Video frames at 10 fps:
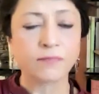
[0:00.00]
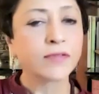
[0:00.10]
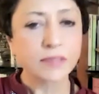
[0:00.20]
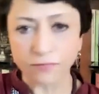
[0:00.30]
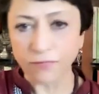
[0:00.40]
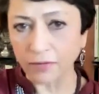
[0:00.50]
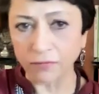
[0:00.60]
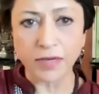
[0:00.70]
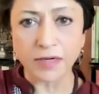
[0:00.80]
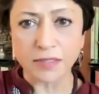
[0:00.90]
This, in fact,
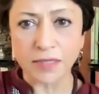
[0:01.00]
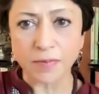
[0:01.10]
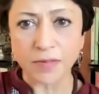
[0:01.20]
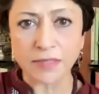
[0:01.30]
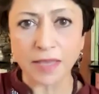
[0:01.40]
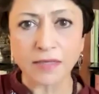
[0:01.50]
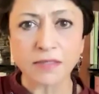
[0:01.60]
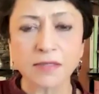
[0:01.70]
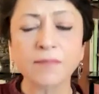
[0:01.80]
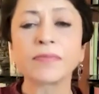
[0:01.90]
weakened SEBI's case